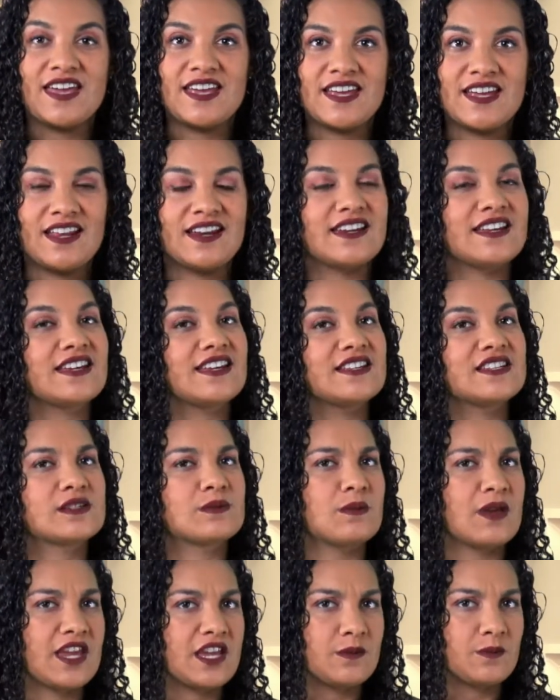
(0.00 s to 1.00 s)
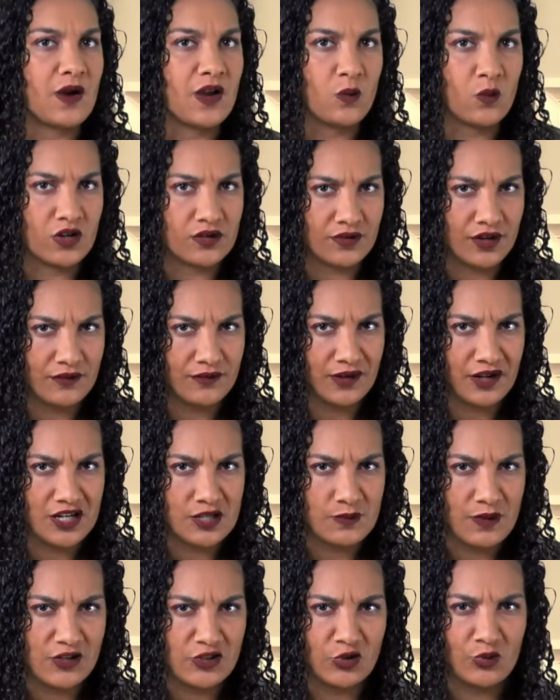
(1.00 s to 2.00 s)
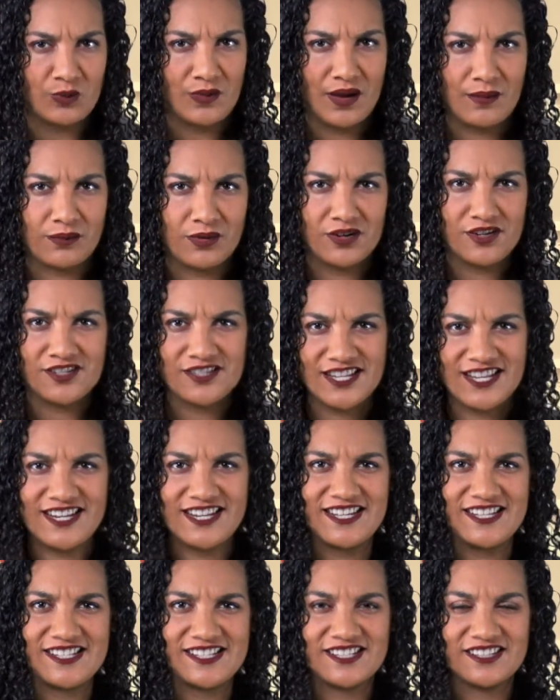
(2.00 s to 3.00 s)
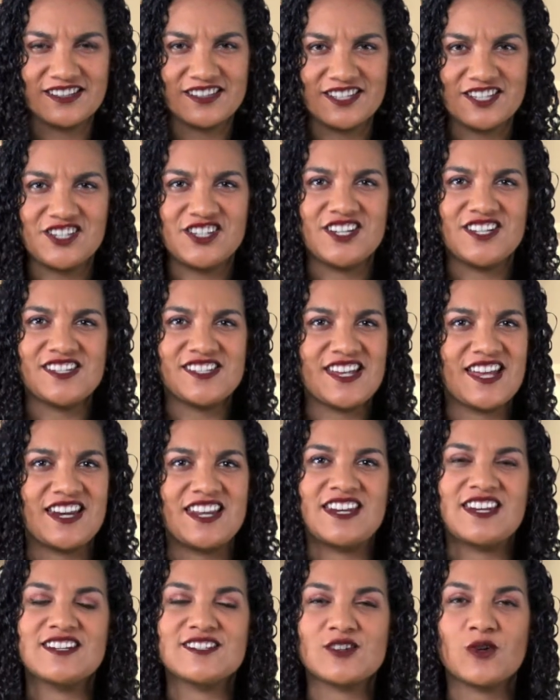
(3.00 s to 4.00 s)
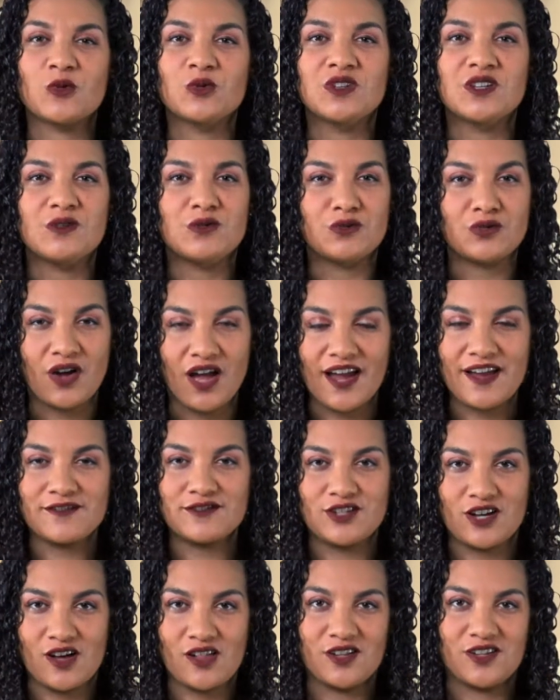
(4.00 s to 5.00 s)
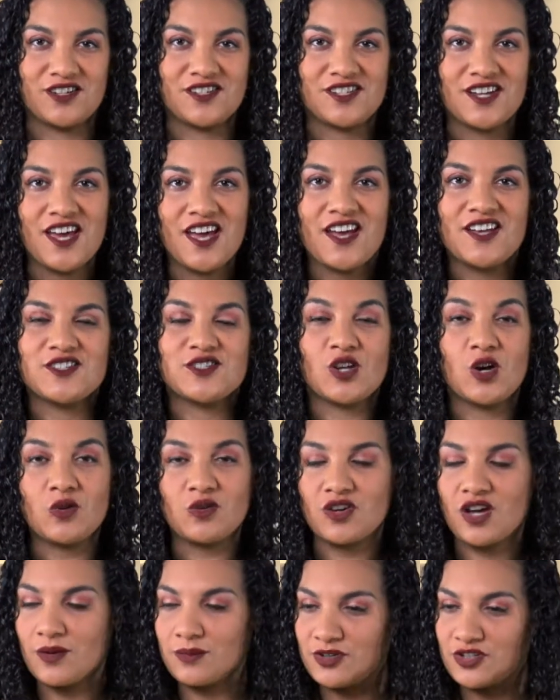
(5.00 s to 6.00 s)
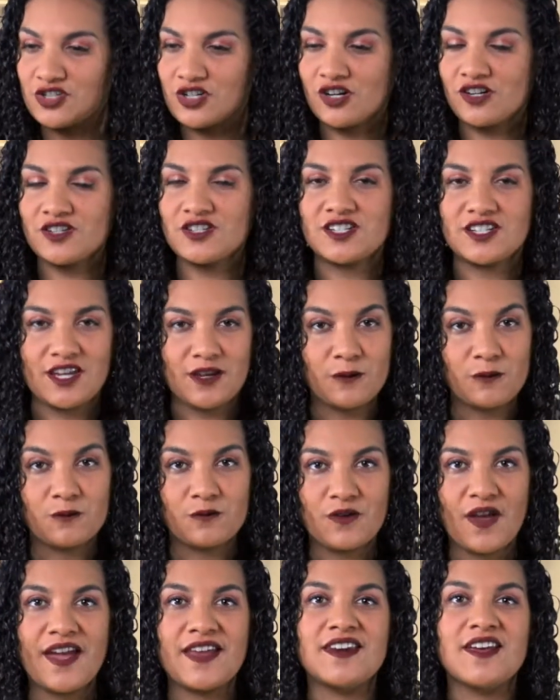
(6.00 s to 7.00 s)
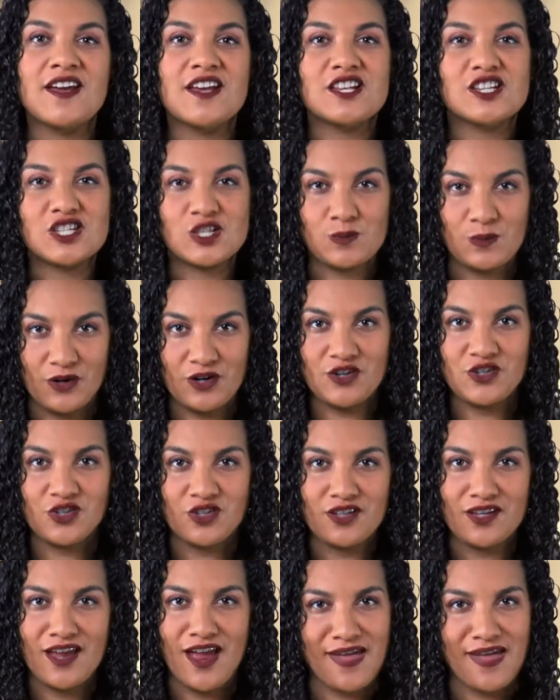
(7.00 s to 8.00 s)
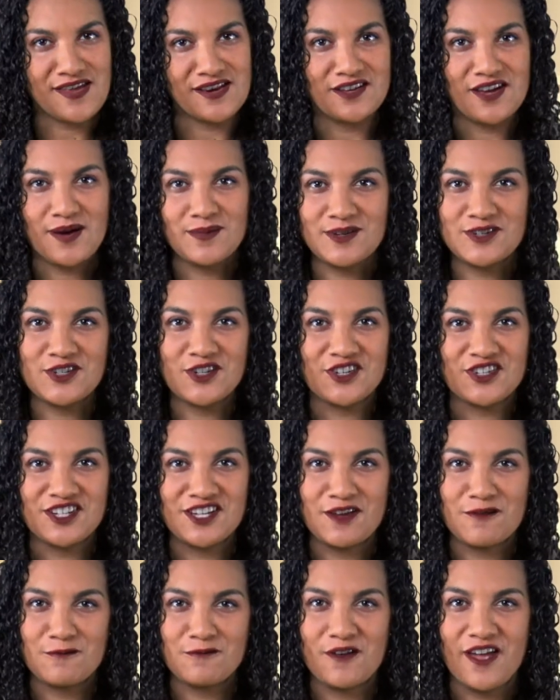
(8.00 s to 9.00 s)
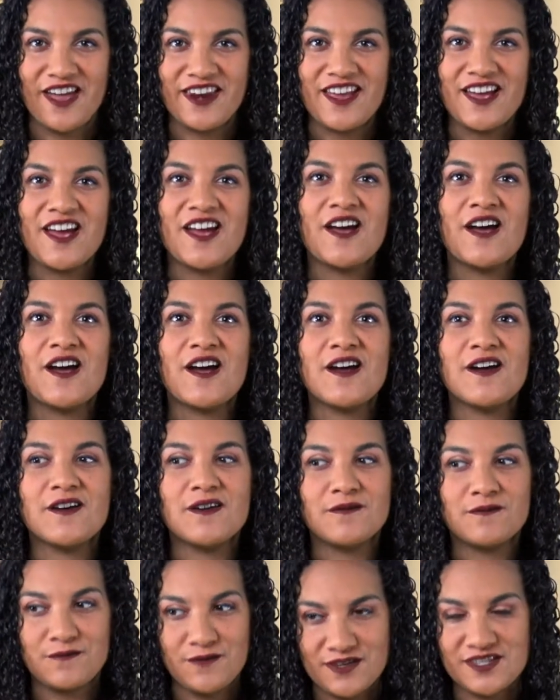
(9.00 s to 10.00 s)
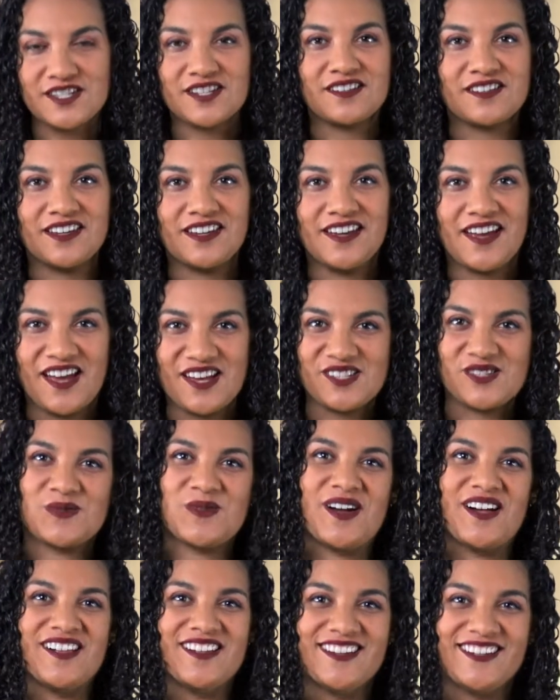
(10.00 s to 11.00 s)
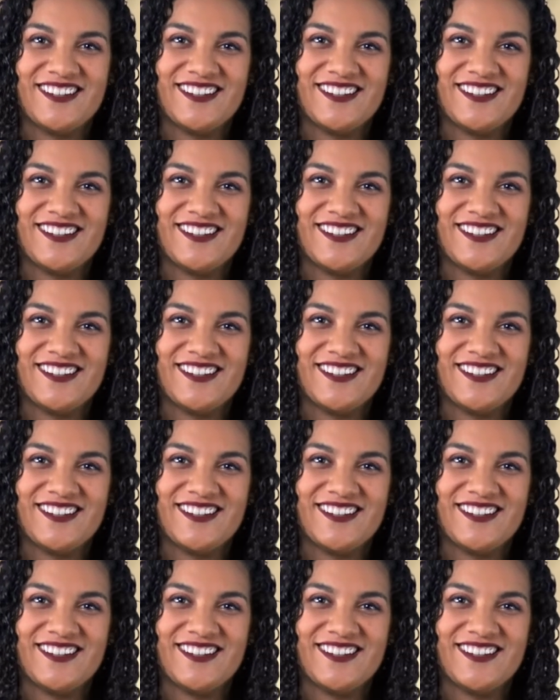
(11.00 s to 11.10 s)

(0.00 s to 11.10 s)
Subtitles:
It is made by one of our very special members. It is delicious and it is only $5. So come to church, get fed spiritually, then come to church and get fed physically as well.